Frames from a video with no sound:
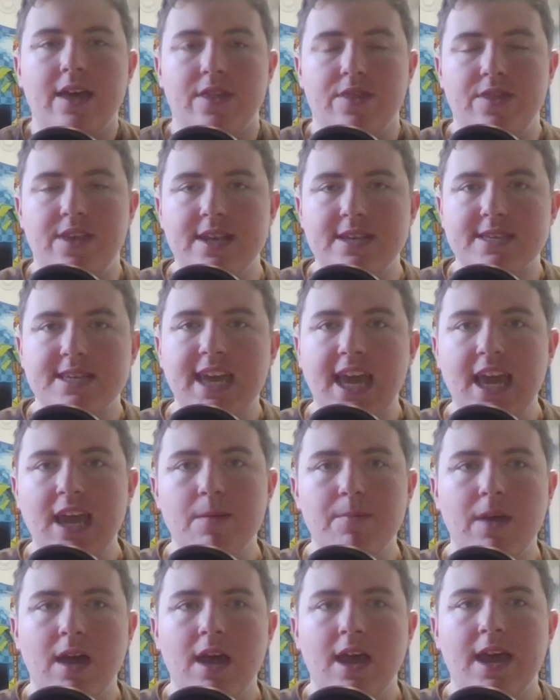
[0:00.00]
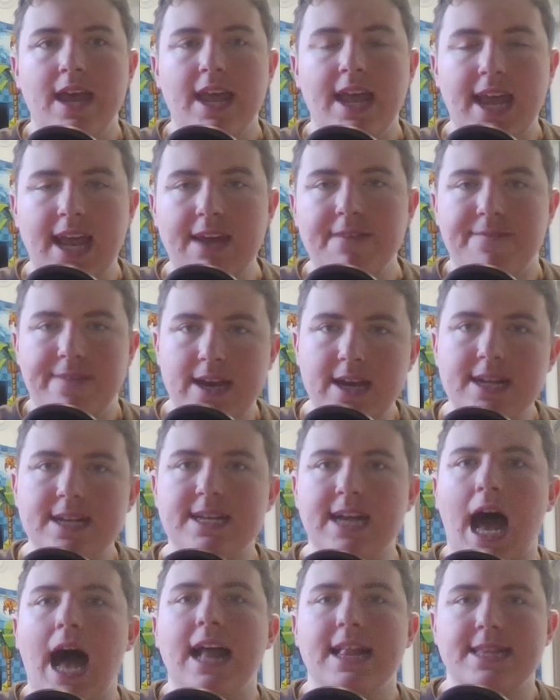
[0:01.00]
This game, if it
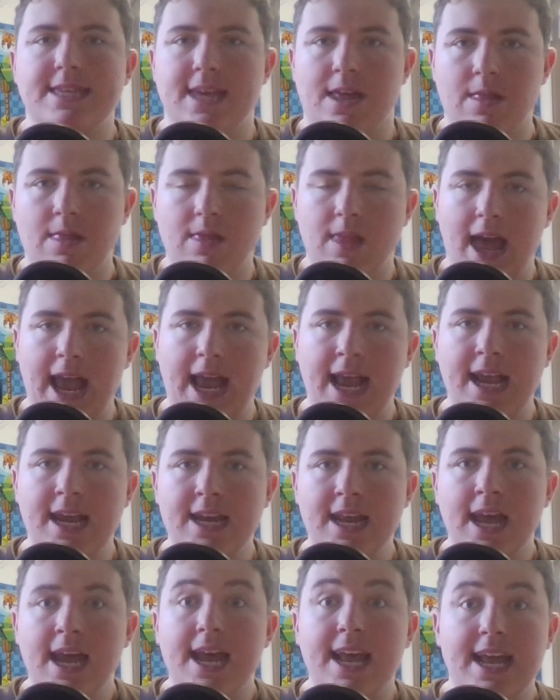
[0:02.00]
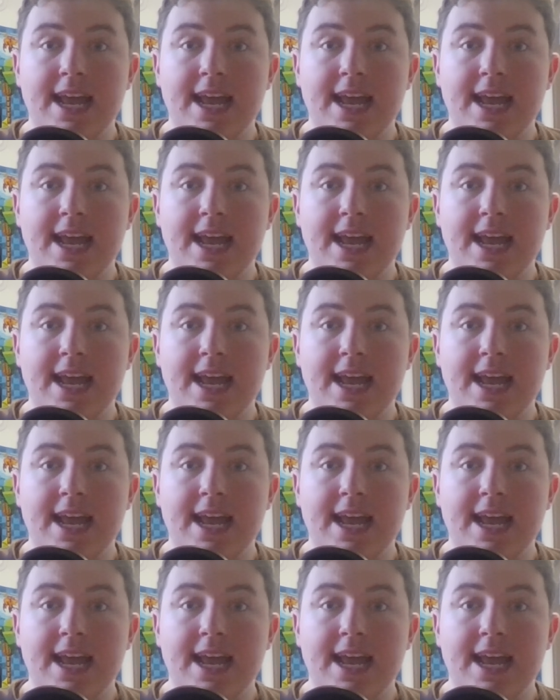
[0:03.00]
got delayed,